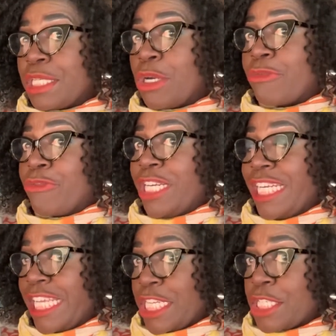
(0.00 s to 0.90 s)
of
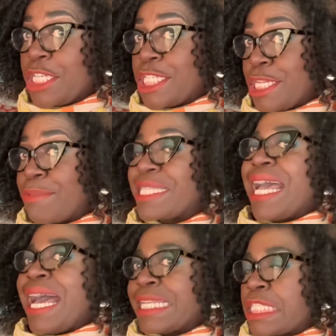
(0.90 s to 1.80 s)
relationships
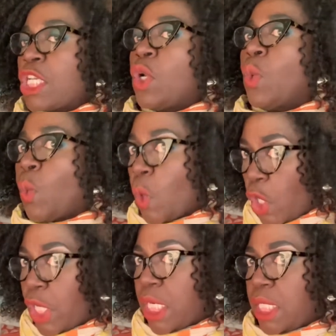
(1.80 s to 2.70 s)
at
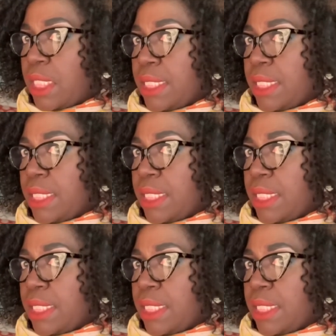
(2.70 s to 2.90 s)
work.